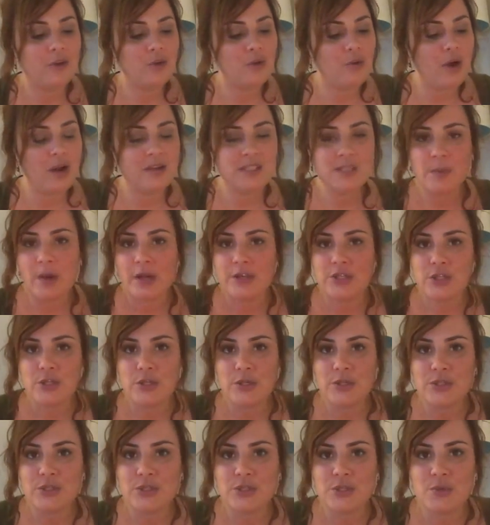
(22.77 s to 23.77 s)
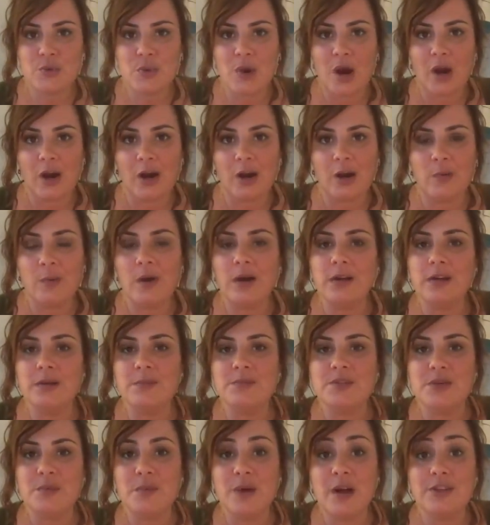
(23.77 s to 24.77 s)
Cross watchers, you are welcome
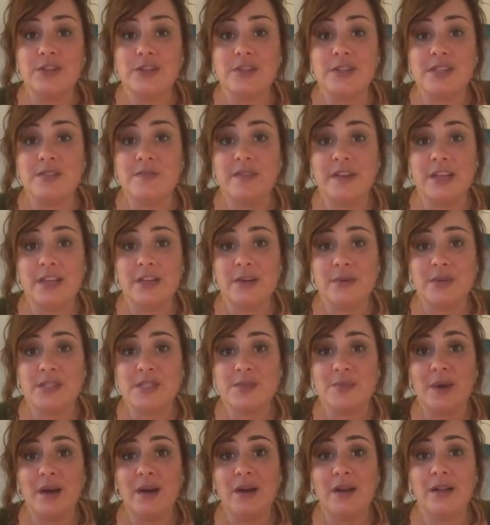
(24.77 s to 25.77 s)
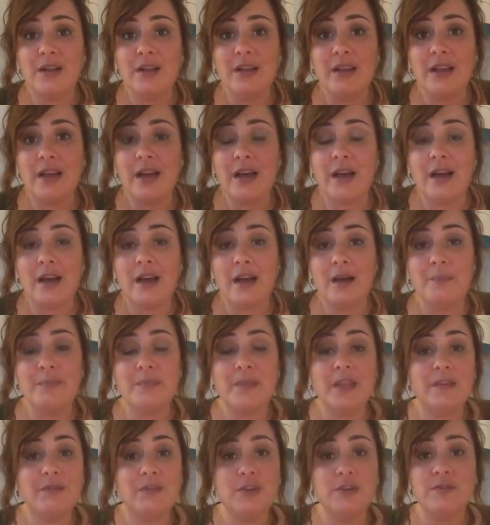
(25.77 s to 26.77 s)
to watch this video as well.
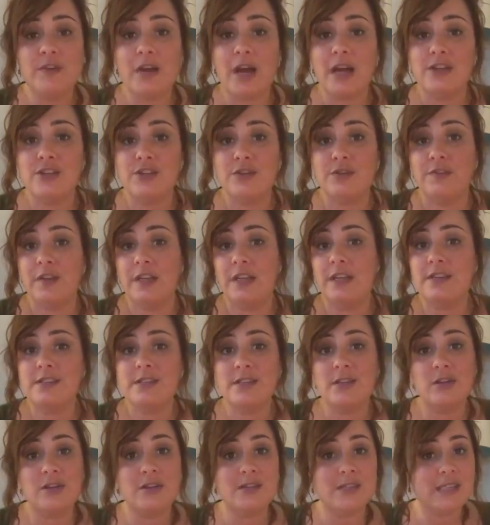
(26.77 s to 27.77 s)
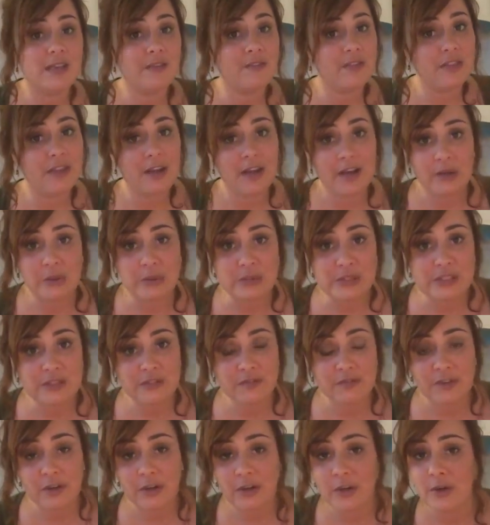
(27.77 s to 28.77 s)
If you've got your Venus or your 7th house
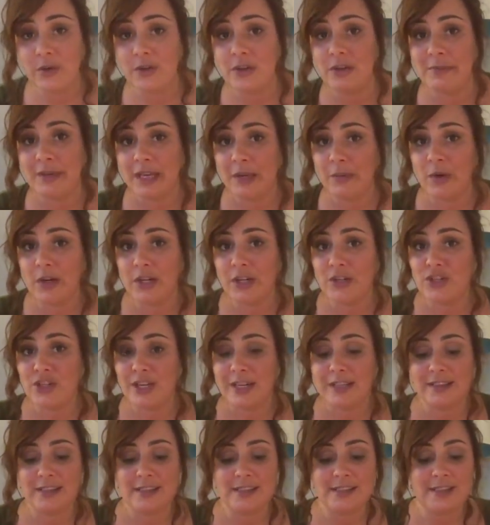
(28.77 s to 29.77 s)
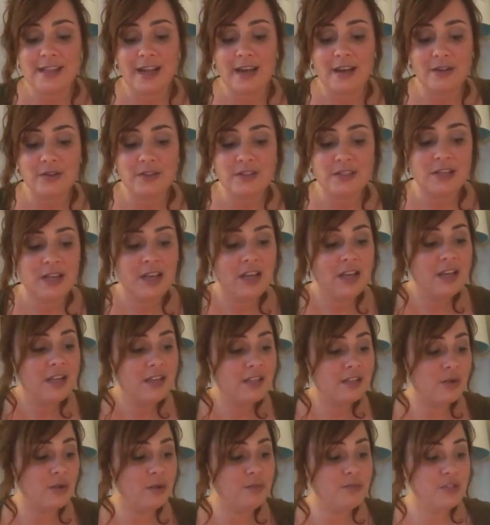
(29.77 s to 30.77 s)
in Virgo, you may want to check this out.
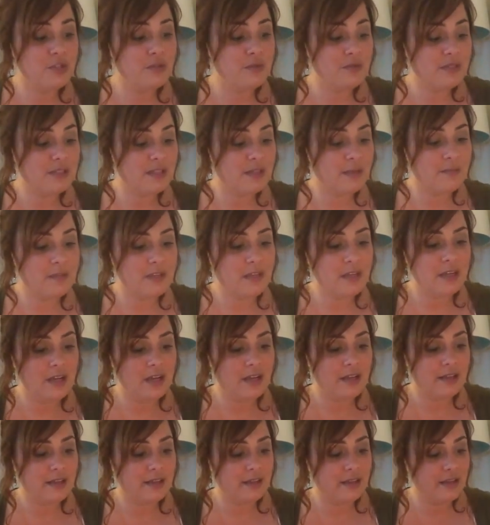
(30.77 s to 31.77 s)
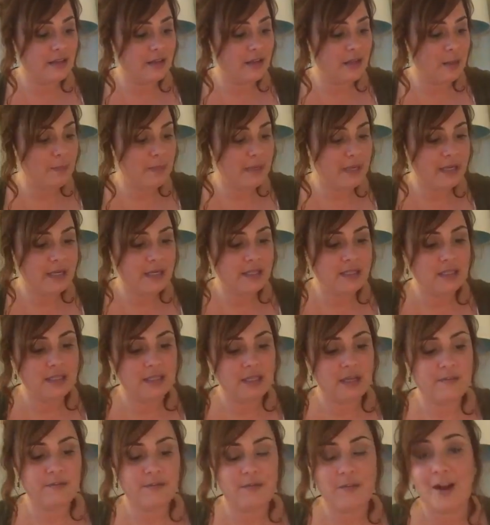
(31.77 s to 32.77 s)
So I'm doing something a little bit
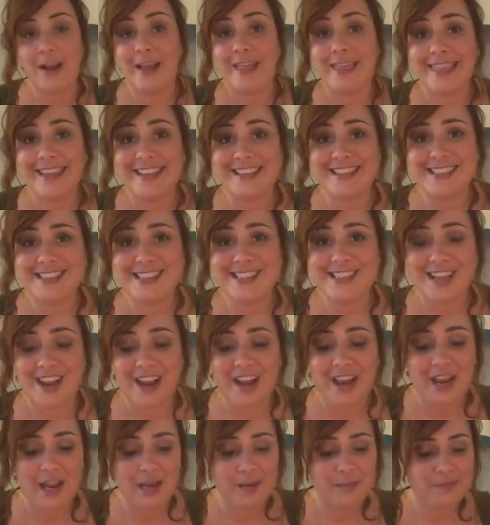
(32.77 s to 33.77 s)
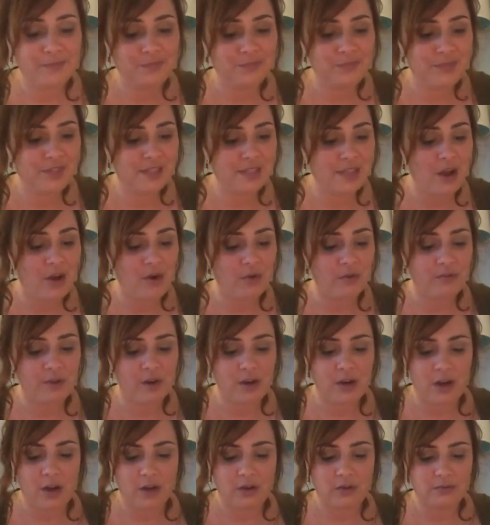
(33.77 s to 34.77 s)
different this time. So
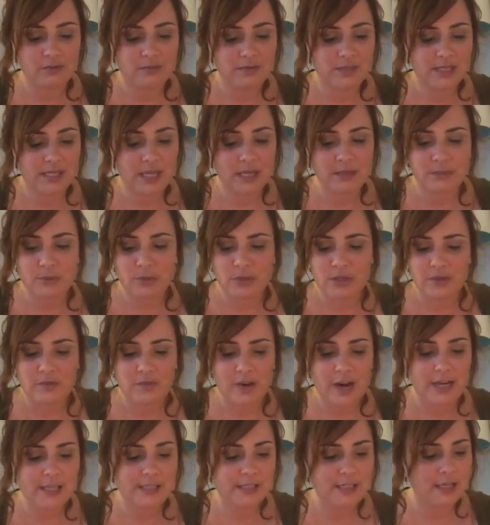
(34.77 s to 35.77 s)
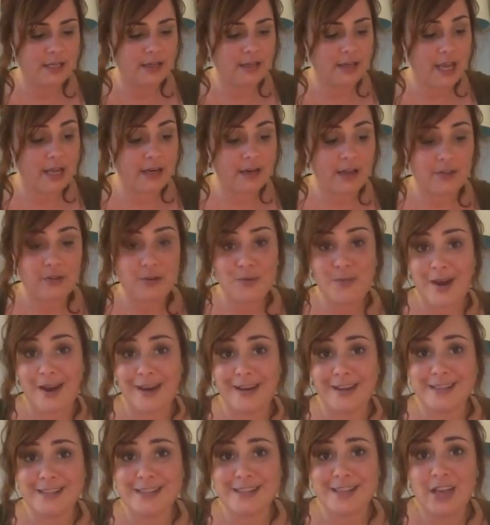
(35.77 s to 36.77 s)
Virgo, Sun, Moon, and Rising, and
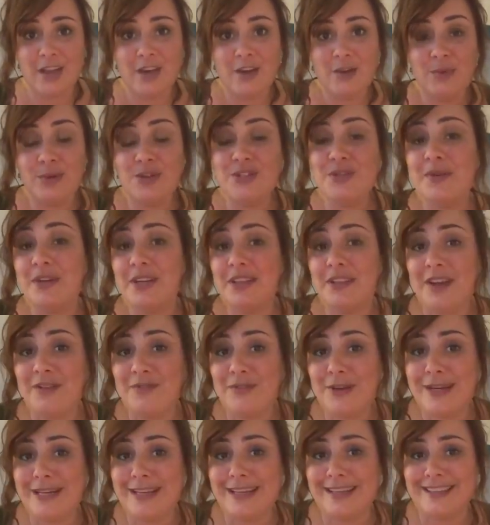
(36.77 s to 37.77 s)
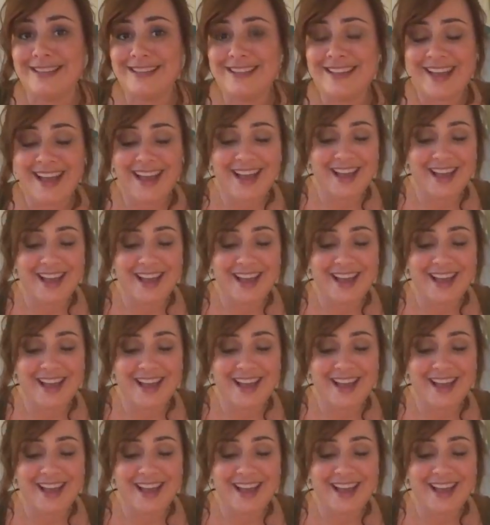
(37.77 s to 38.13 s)
otherwise, we're doing a love reading.